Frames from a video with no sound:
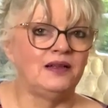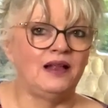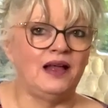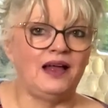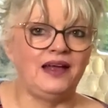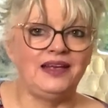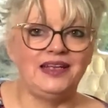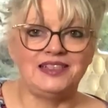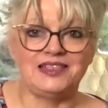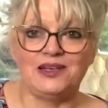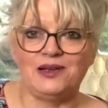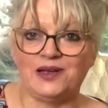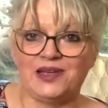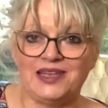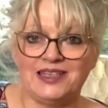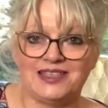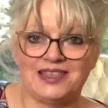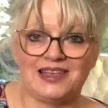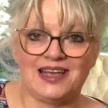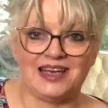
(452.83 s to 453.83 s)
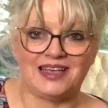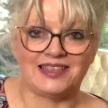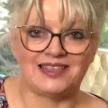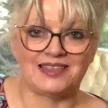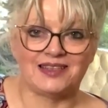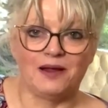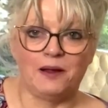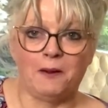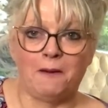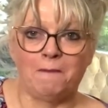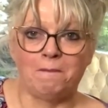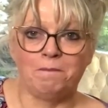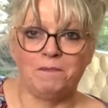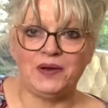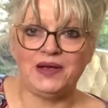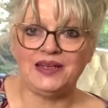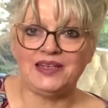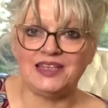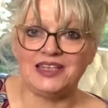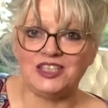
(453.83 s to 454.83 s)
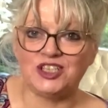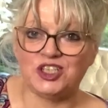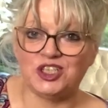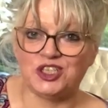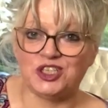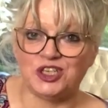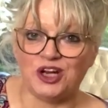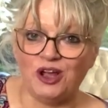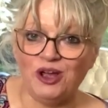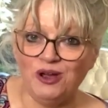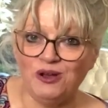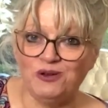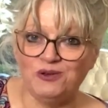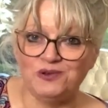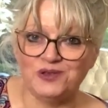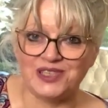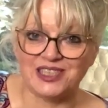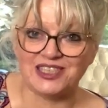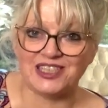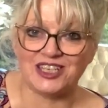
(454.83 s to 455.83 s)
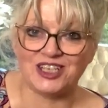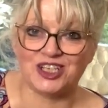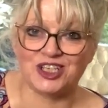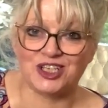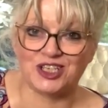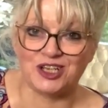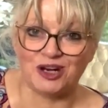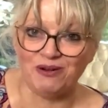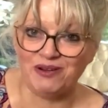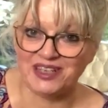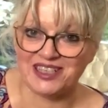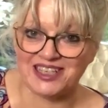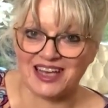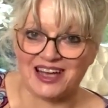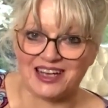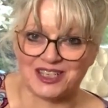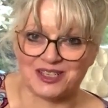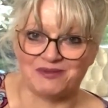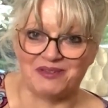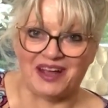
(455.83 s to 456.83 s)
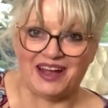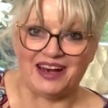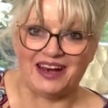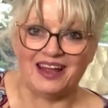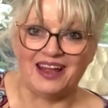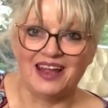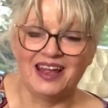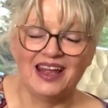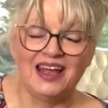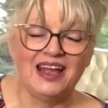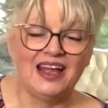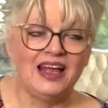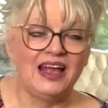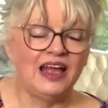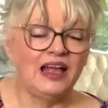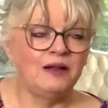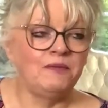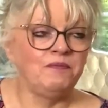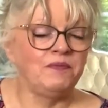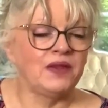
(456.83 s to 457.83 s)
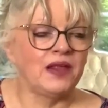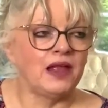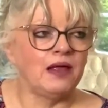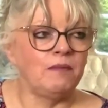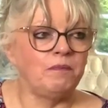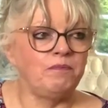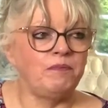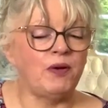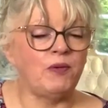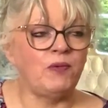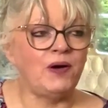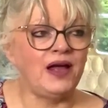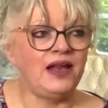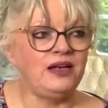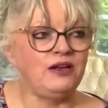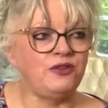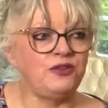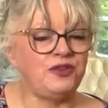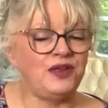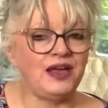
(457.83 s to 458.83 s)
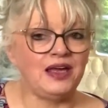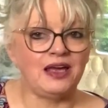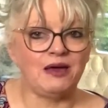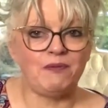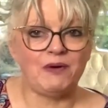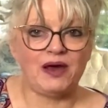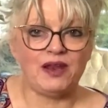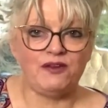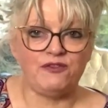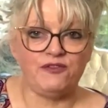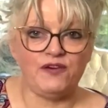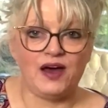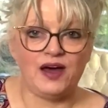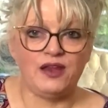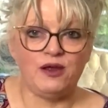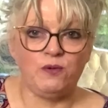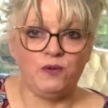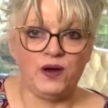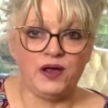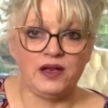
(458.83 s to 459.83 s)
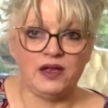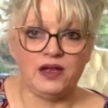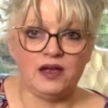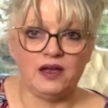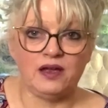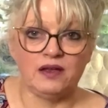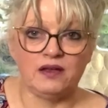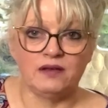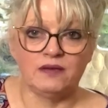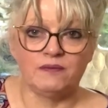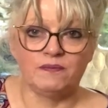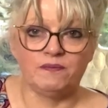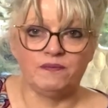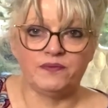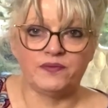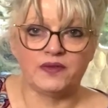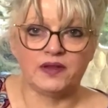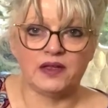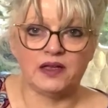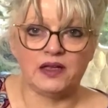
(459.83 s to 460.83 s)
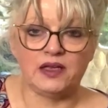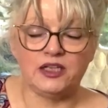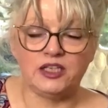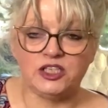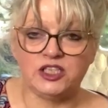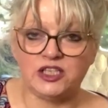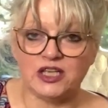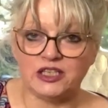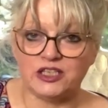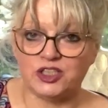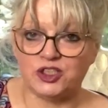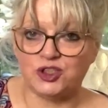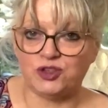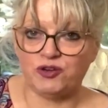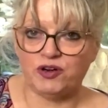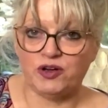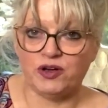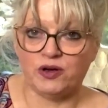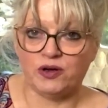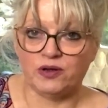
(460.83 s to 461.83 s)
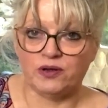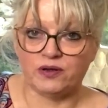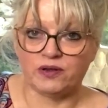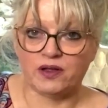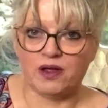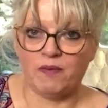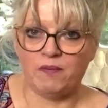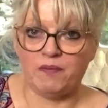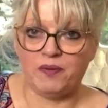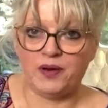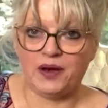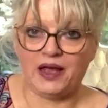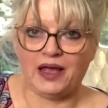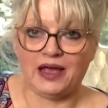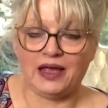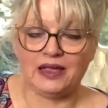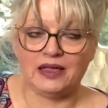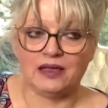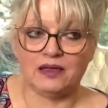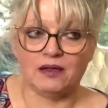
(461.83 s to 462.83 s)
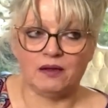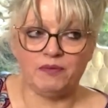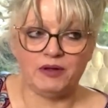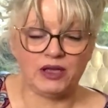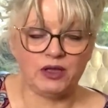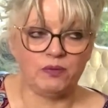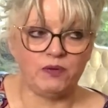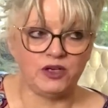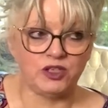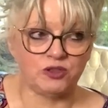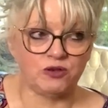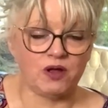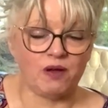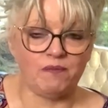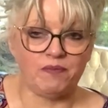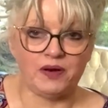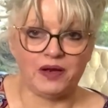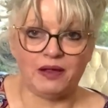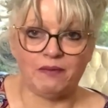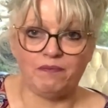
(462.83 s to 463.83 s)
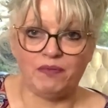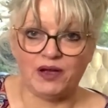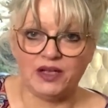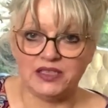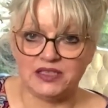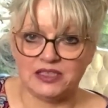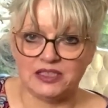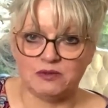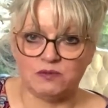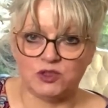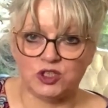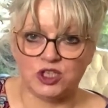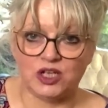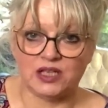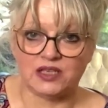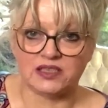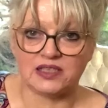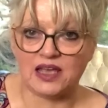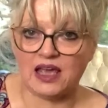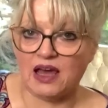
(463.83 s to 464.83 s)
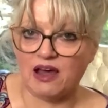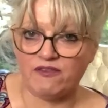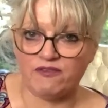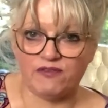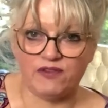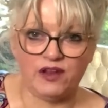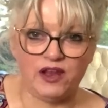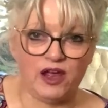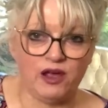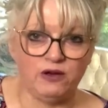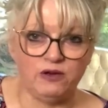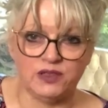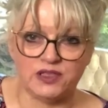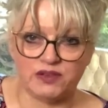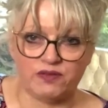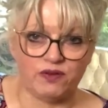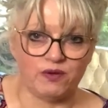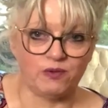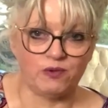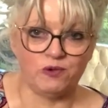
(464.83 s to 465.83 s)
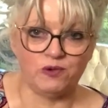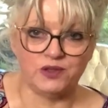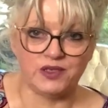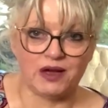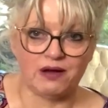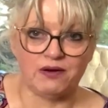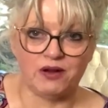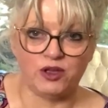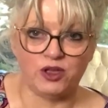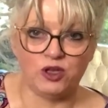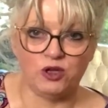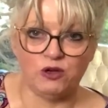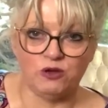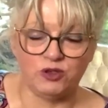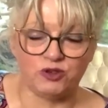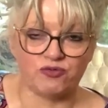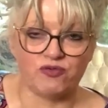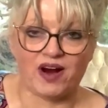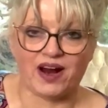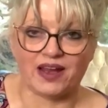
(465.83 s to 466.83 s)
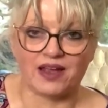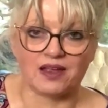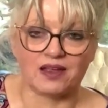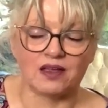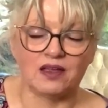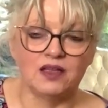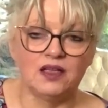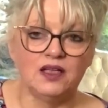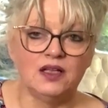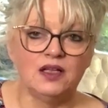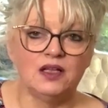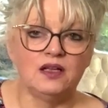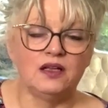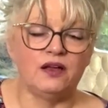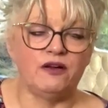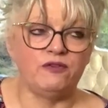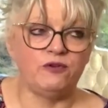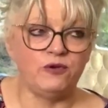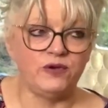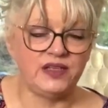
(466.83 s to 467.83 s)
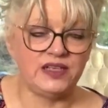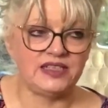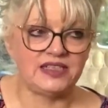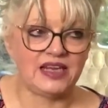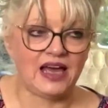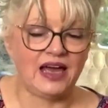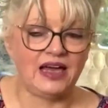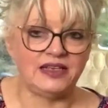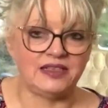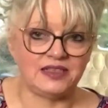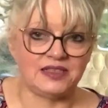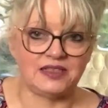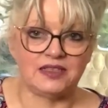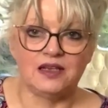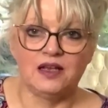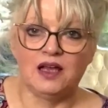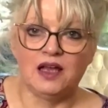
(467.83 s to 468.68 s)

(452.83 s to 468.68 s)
I need to look into this. But it does shoes. There's a shoe attachment. But when you think about the fact that when a industrial company, a big commercial company, buys these machines, they have loads of them all down a huge rank of all these heads.